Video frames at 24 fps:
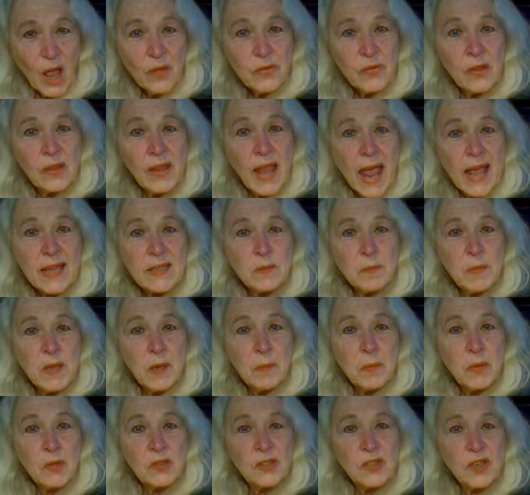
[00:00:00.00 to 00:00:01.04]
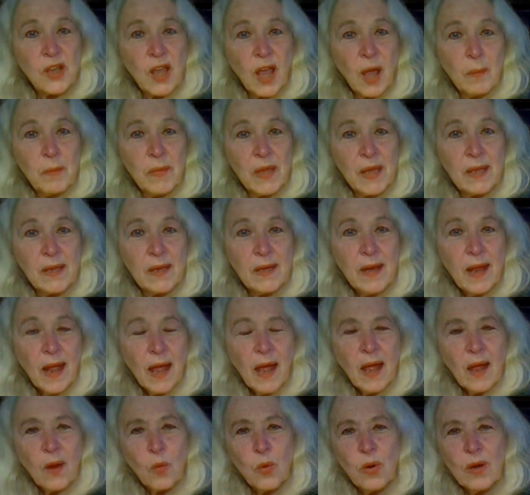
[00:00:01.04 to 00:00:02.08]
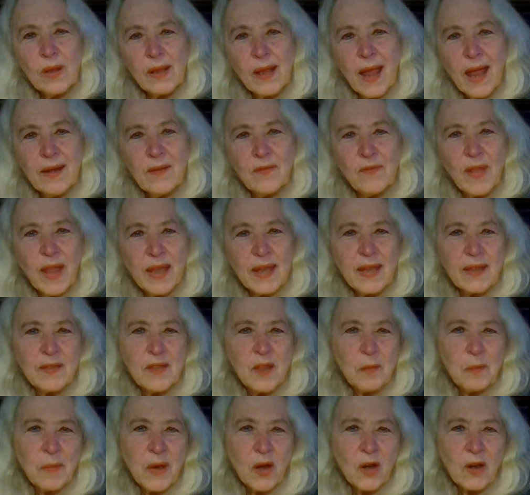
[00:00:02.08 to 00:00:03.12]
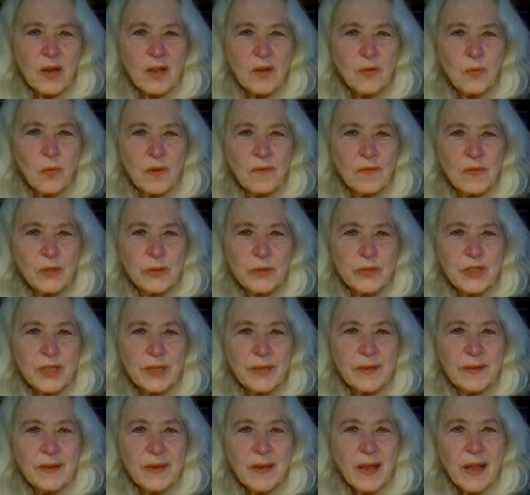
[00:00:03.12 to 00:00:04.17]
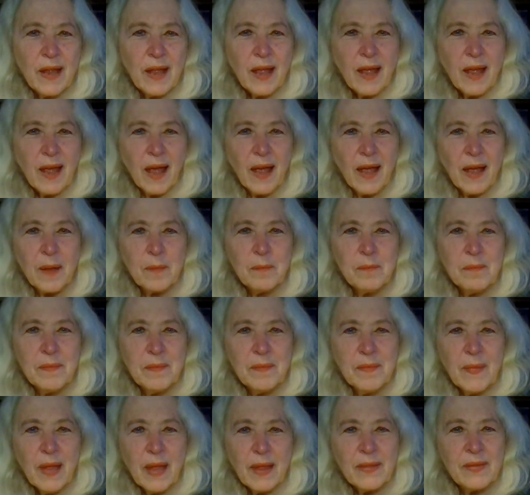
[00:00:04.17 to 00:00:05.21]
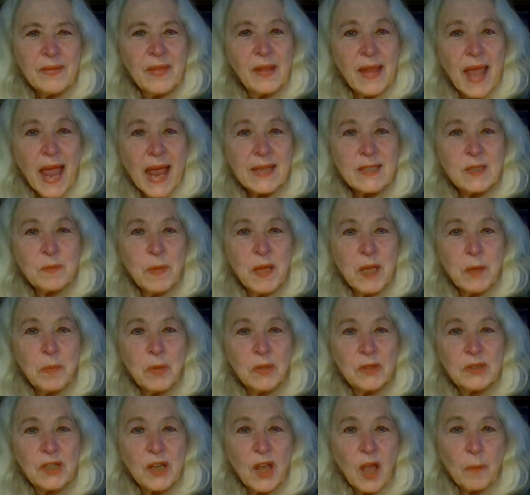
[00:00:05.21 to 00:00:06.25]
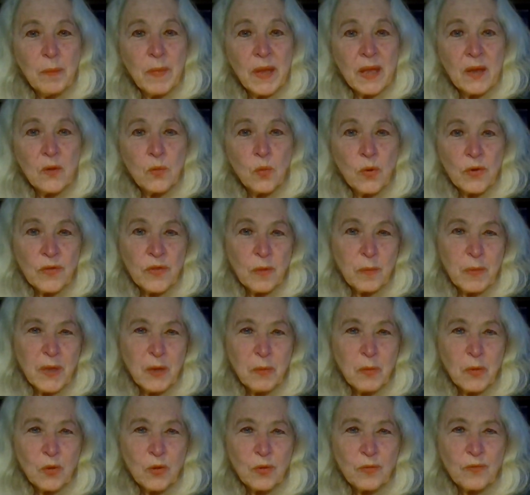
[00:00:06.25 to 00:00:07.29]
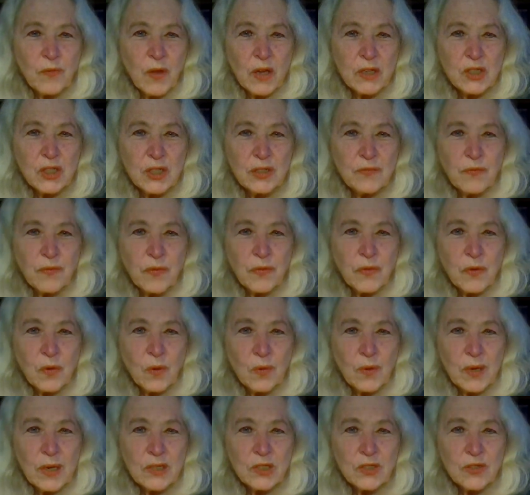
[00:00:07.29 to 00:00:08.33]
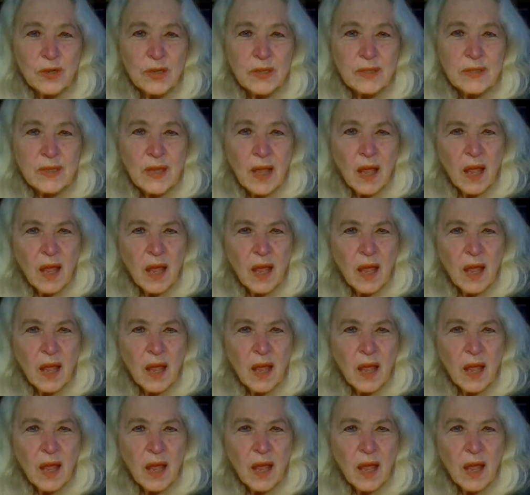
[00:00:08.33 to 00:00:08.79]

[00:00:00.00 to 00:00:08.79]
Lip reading: The last people to come in, we're kind of like in the American Revolution. The last people to come in were the people who functioned for their own interests.